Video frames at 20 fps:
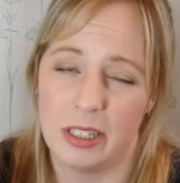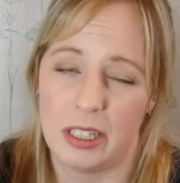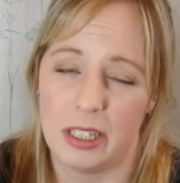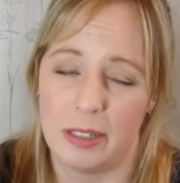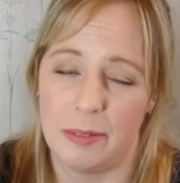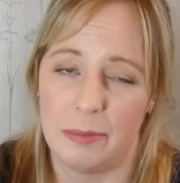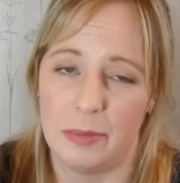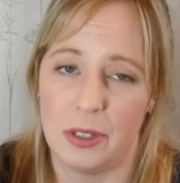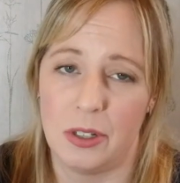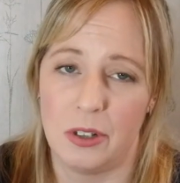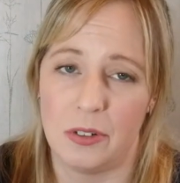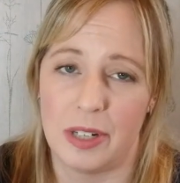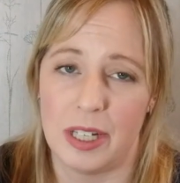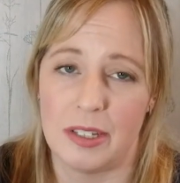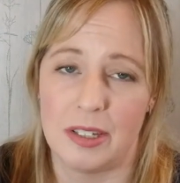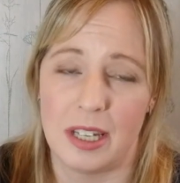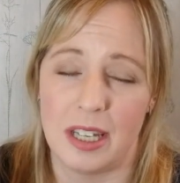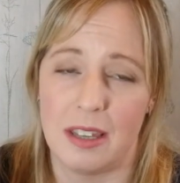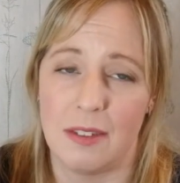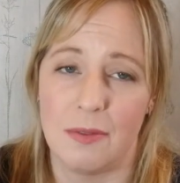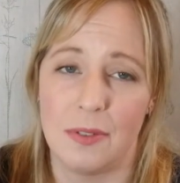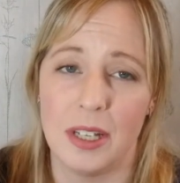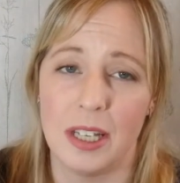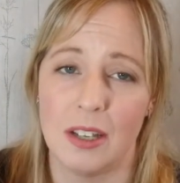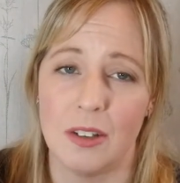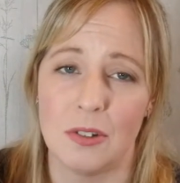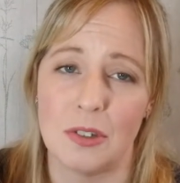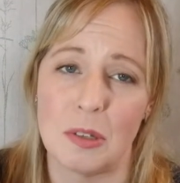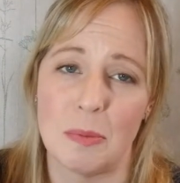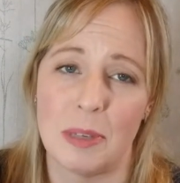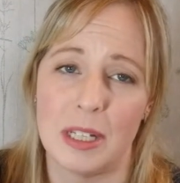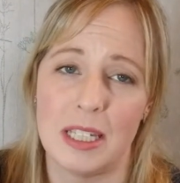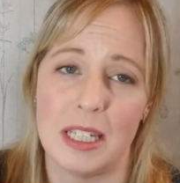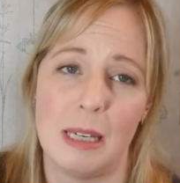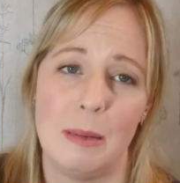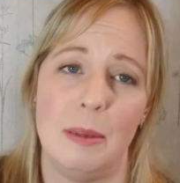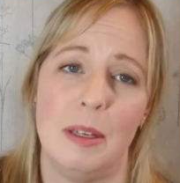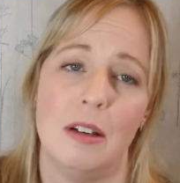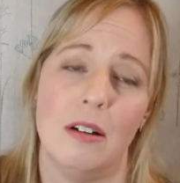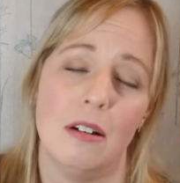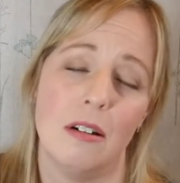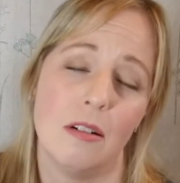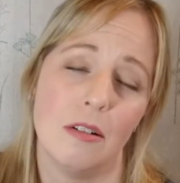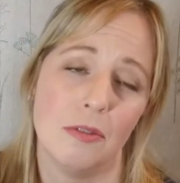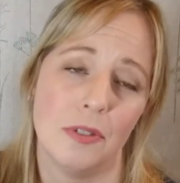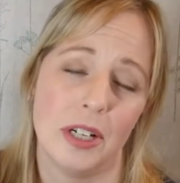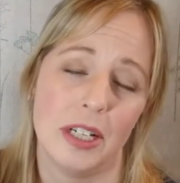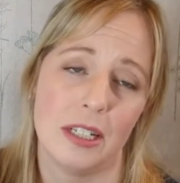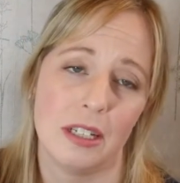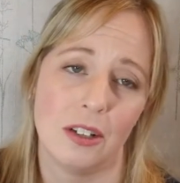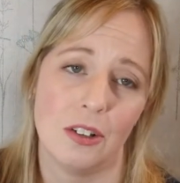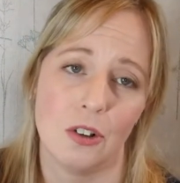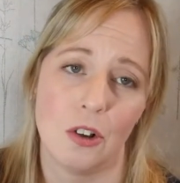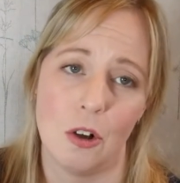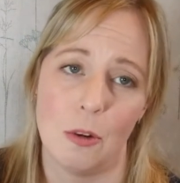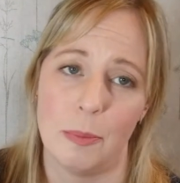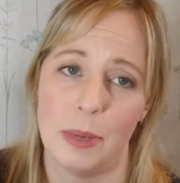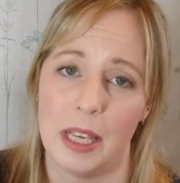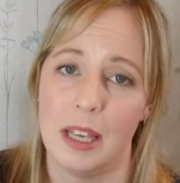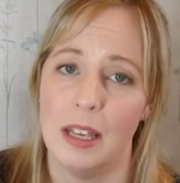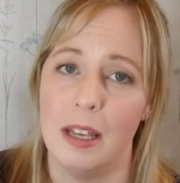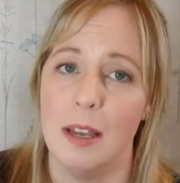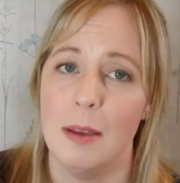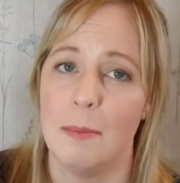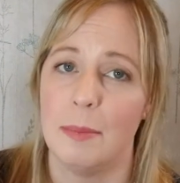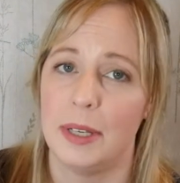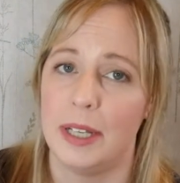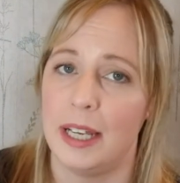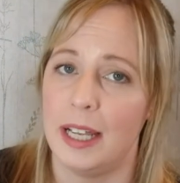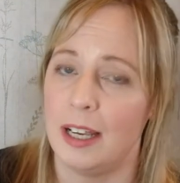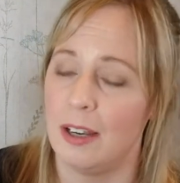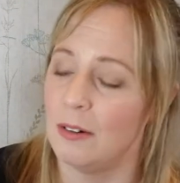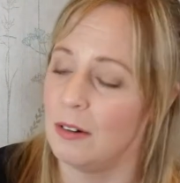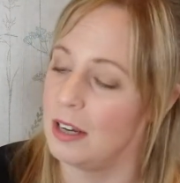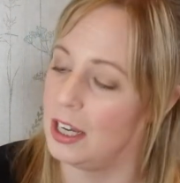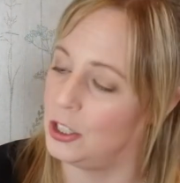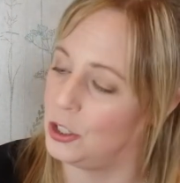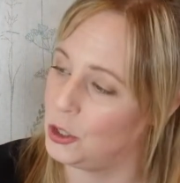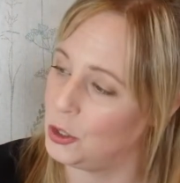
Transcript: um, got around to either fitting it onto my TBR or finding a copy, but now I